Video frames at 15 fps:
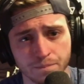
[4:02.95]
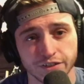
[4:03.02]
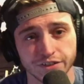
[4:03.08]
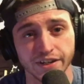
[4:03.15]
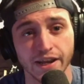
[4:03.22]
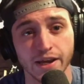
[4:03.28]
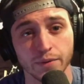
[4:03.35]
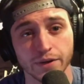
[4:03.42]

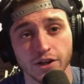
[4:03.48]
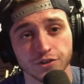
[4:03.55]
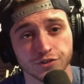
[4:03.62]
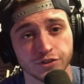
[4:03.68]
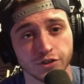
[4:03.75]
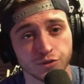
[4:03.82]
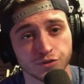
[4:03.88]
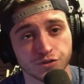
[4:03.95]
Today we
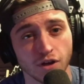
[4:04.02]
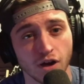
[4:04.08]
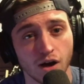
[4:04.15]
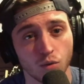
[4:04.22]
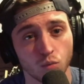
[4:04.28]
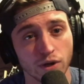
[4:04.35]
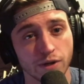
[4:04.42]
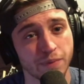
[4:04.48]
also
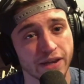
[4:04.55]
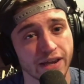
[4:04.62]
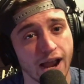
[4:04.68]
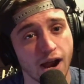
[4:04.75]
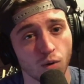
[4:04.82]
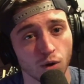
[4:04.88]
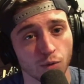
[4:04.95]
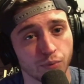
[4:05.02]
saw Weeping
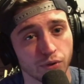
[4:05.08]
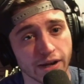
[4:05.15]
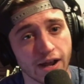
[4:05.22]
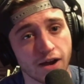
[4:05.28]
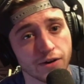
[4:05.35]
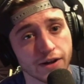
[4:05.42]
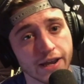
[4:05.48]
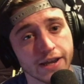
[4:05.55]
Hour put
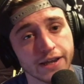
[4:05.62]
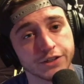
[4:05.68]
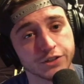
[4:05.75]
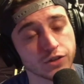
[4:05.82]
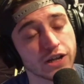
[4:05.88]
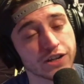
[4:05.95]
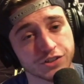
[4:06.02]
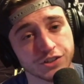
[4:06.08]
out a
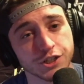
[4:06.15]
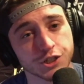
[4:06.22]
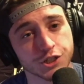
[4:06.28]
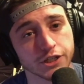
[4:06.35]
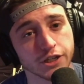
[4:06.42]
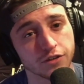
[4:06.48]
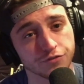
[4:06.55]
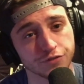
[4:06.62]
deluxe
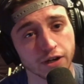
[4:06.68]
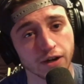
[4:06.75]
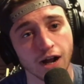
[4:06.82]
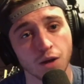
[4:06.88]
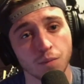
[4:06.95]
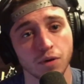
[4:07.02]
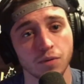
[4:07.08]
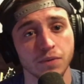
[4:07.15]
edition of their
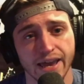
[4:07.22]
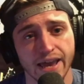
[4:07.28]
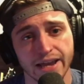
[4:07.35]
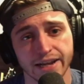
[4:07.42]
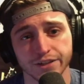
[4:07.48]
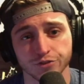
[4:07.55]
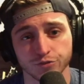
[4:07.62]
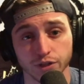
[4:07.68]
album,
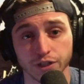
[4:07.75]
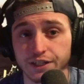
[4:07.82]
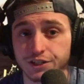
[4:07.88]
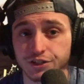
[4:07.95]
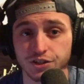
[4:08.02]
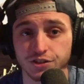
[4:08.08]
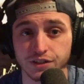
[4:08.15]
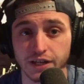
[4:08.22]
and it's really
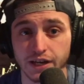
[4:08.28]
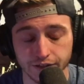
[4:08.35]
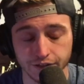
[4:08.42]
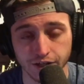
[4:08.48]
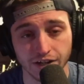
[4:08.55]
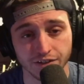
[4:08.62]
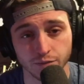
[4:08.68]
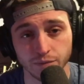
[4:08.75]
just
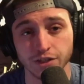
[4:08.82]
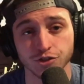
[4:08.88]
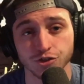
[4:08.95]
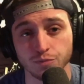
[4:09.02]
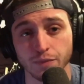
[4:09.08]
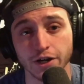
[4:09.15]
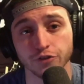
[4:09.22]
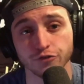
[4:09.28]
got some
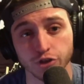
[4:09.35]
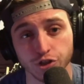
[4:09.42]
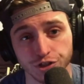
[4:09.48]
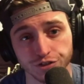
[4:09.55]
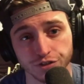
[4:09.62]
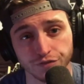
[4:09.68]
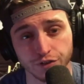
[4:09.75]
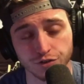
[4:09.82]
instrumental
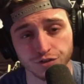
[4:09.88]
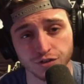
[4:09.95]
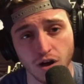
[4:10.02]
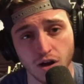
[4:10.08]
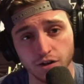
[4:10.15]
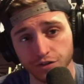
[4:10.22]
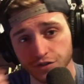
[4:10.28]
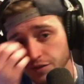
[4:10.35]
versions of their
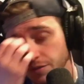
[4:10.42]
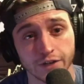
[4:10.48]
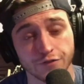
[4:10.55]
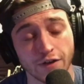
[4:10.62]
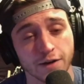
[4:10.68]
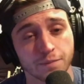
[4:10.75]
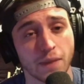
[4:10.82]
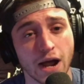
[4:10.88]
songs. In
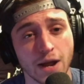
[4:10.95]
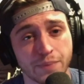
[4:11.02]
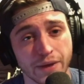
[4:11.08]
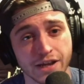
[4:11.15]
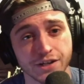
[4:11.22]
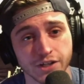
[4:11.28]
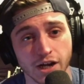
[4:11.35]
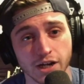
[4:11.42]
fact, my
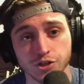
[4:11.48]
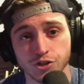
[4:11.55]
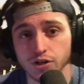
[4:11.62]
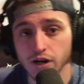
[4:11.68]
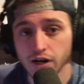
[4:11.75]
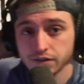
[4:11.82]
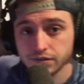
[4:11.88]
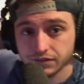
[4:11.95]
band
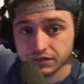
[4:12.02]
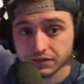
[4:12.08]
Tundra,